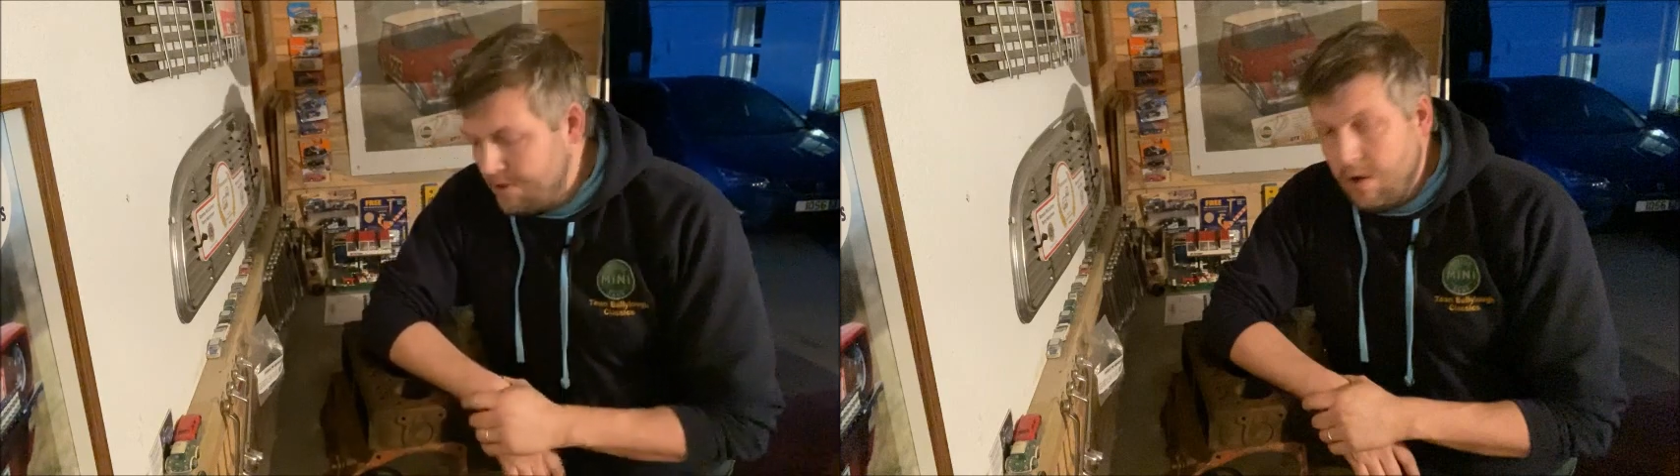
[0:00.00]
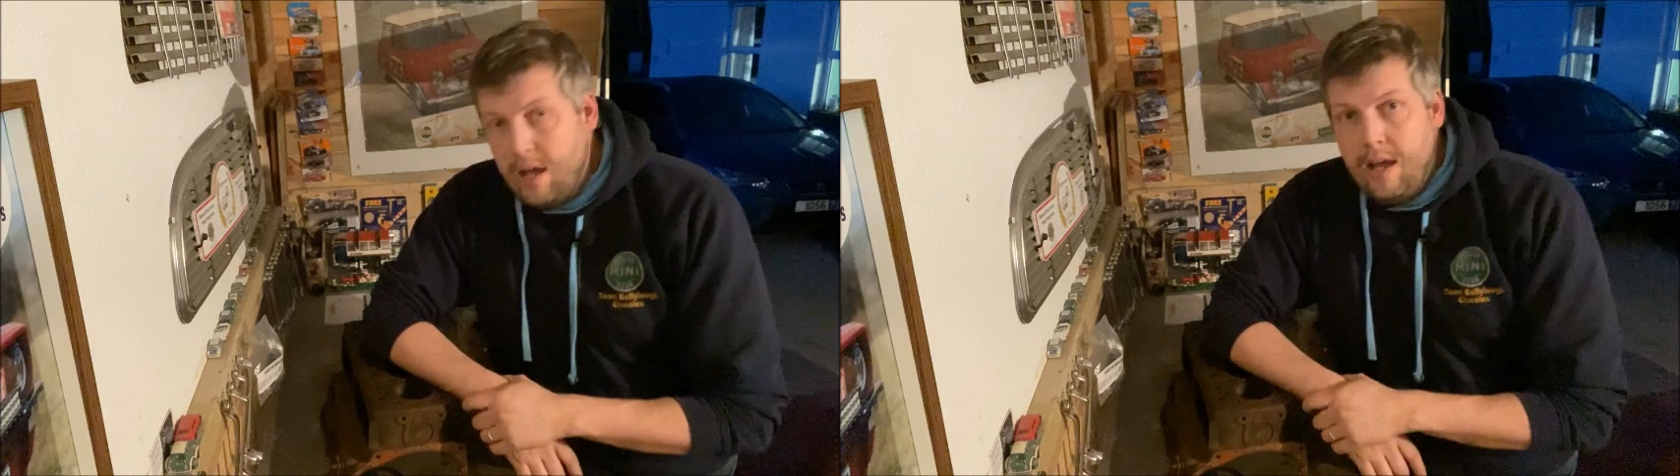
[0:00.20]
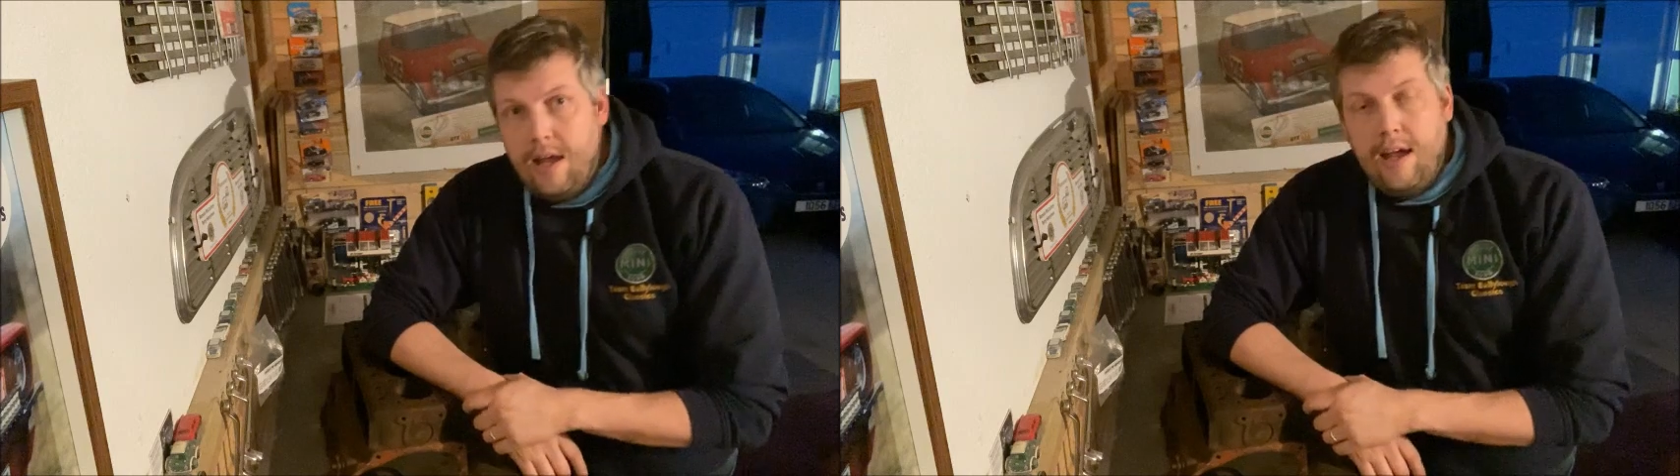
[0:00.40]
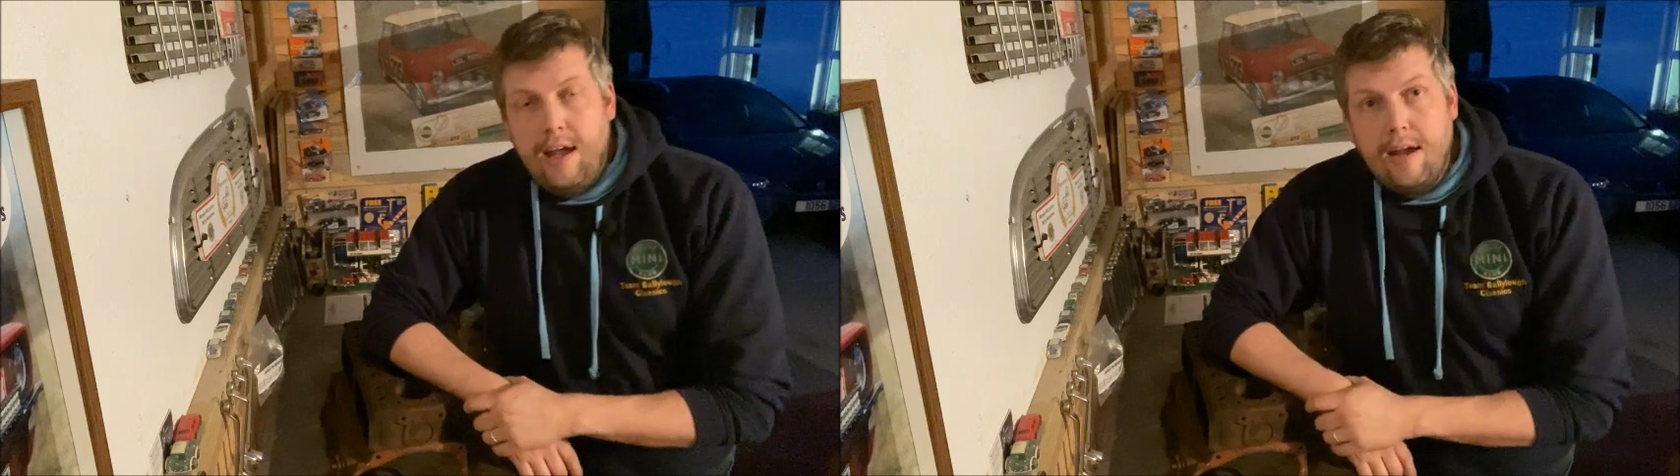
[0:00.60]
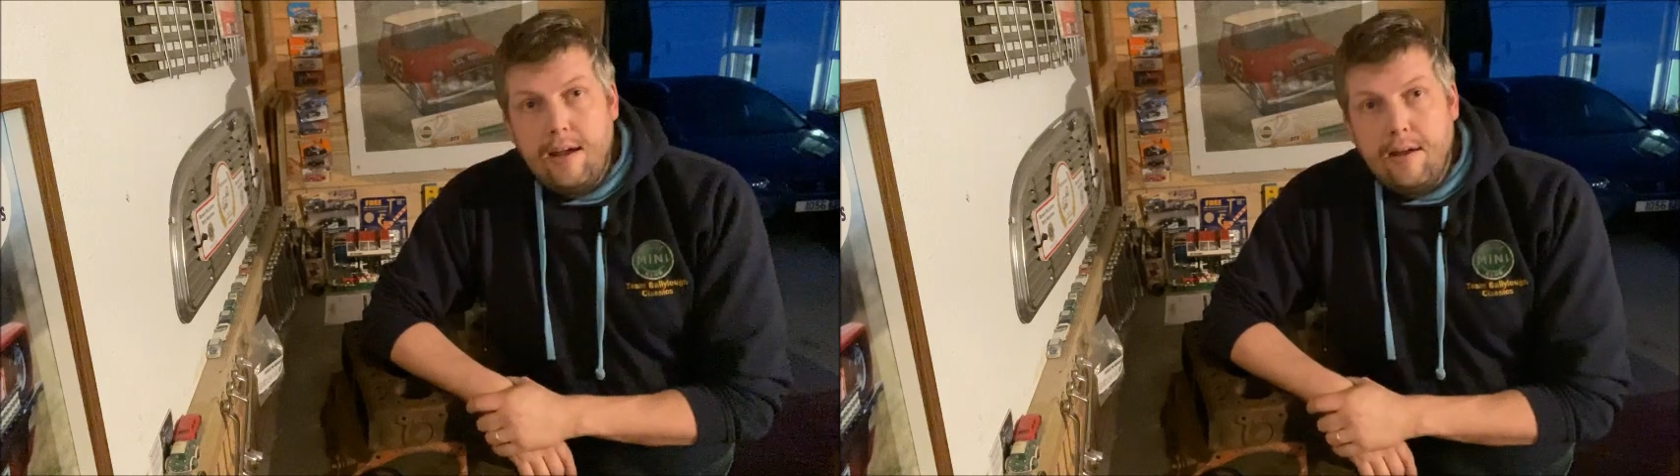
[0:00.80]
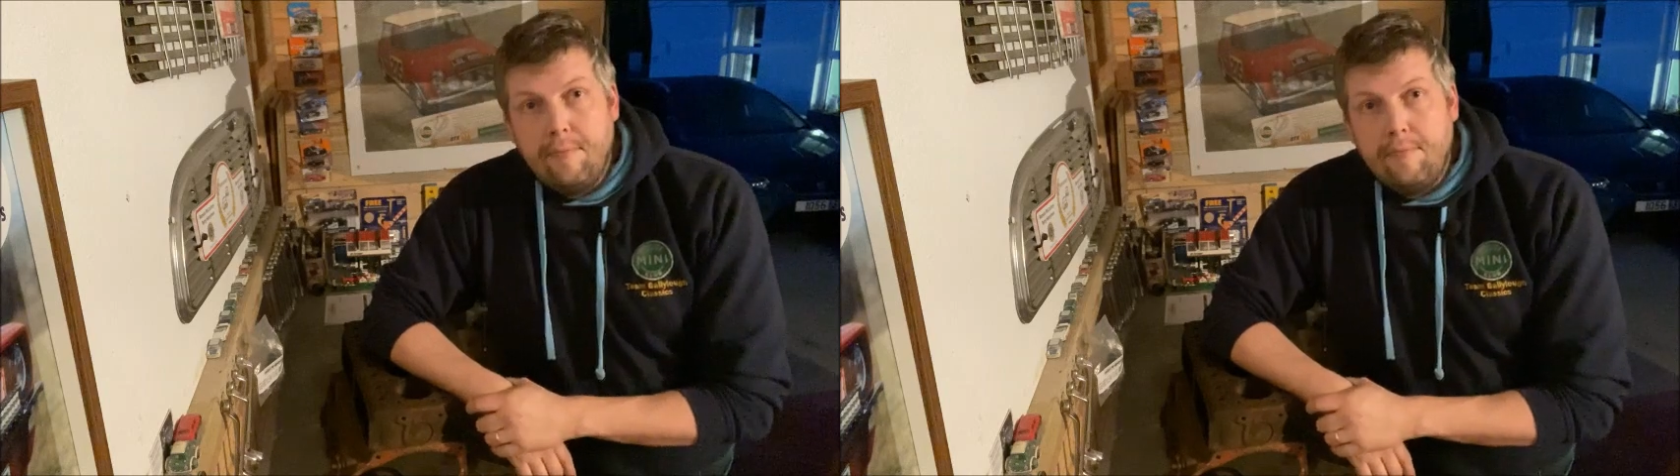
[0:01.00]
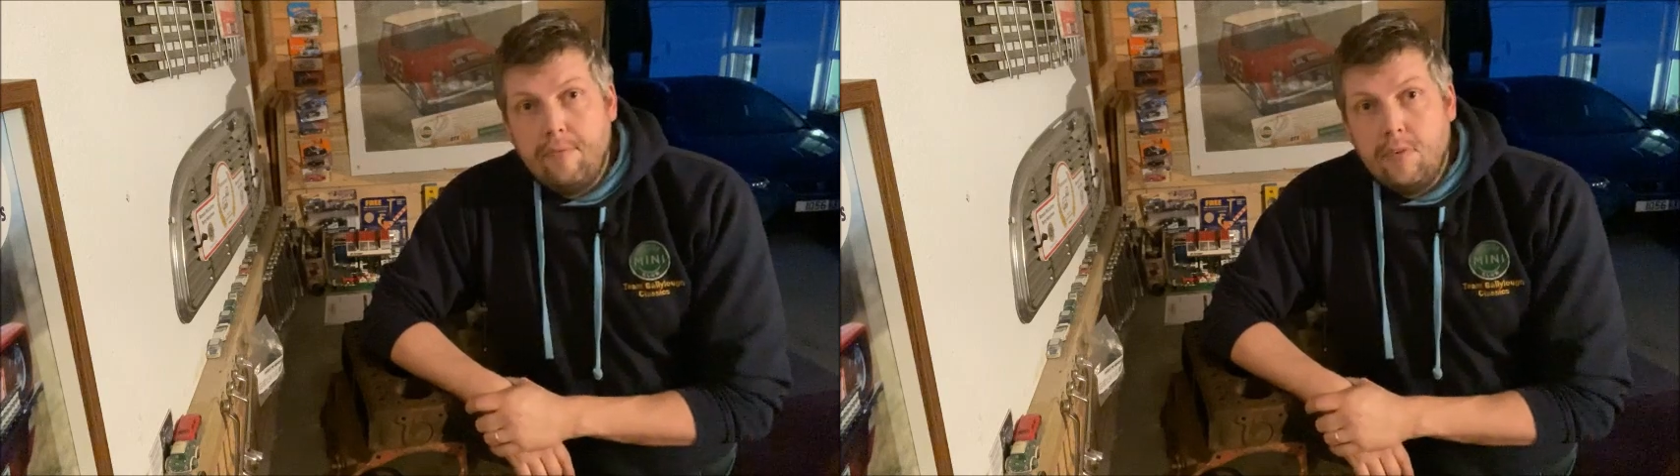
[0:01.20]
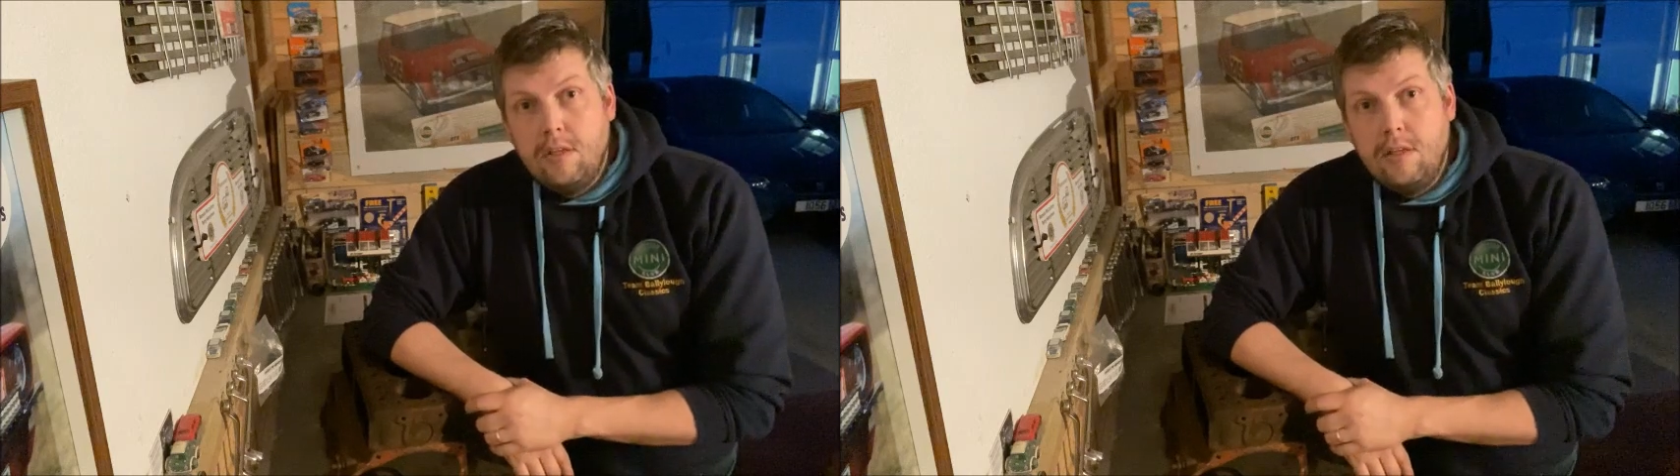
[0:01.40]
So
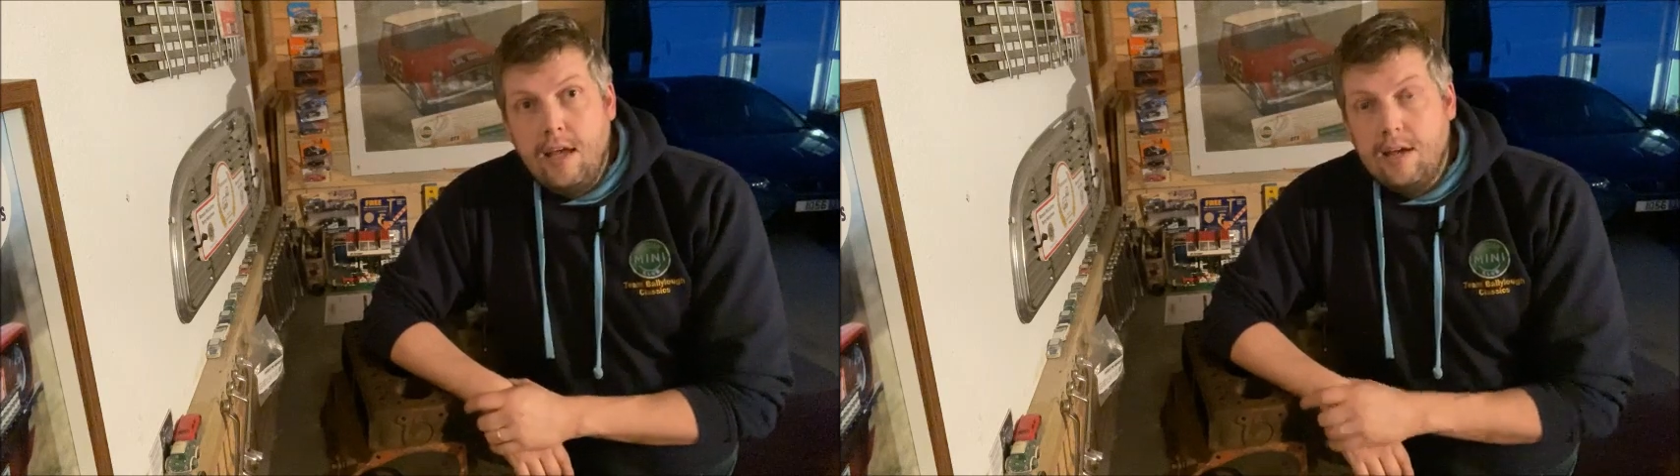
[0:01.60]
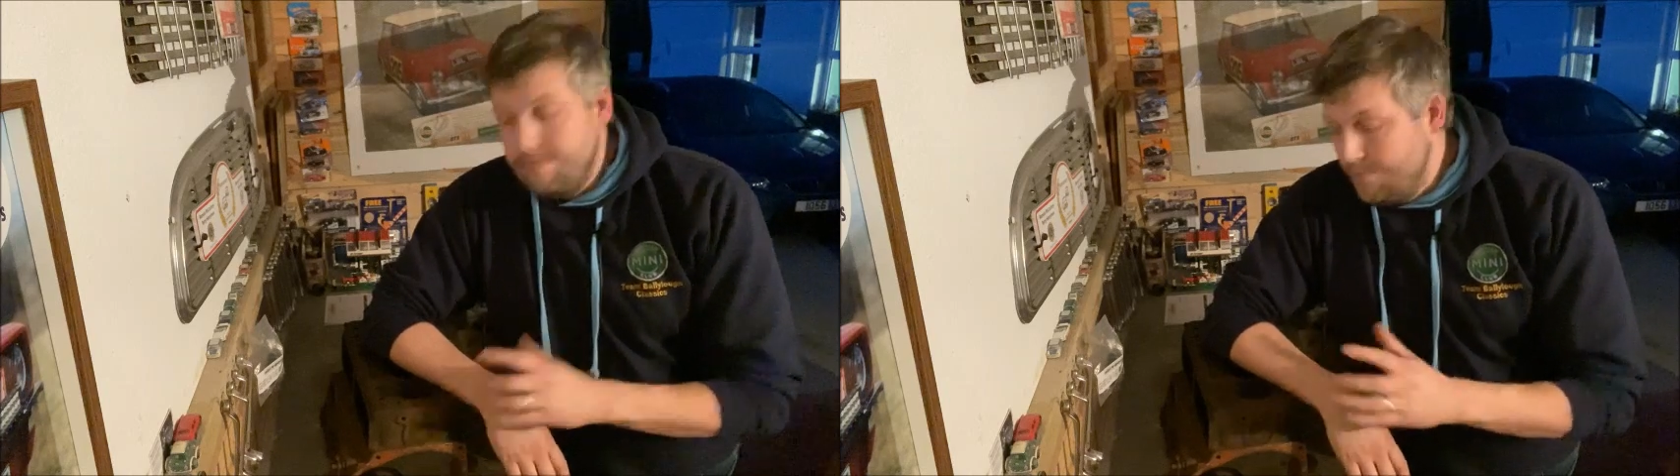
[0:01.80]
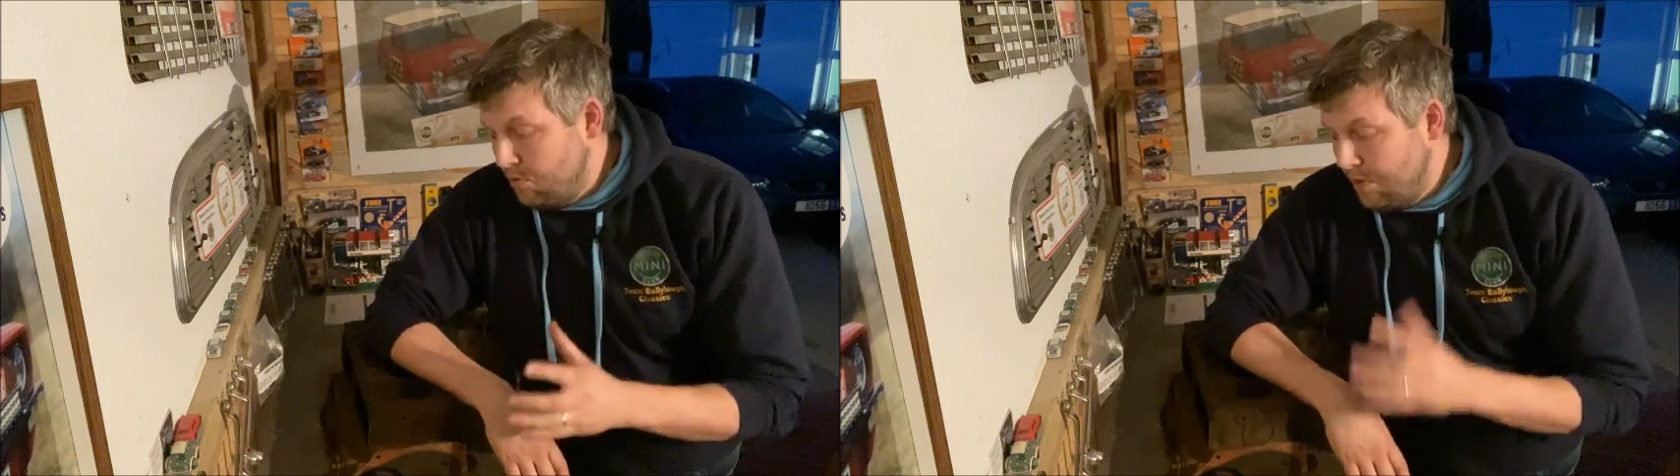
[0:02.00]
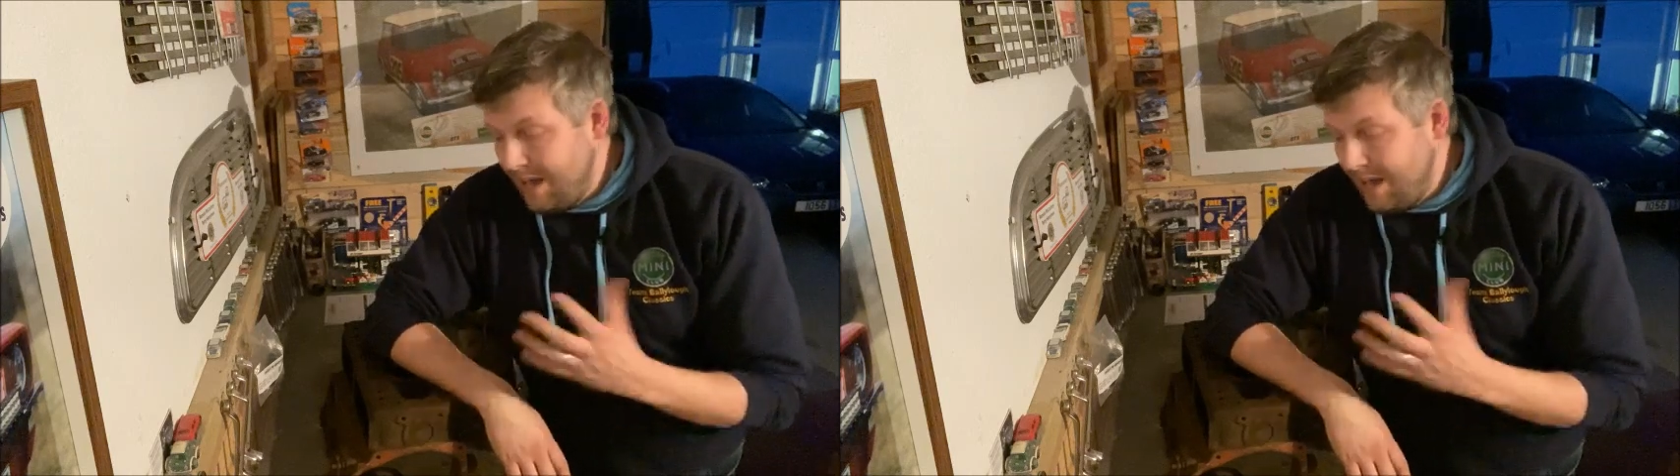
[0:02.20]
so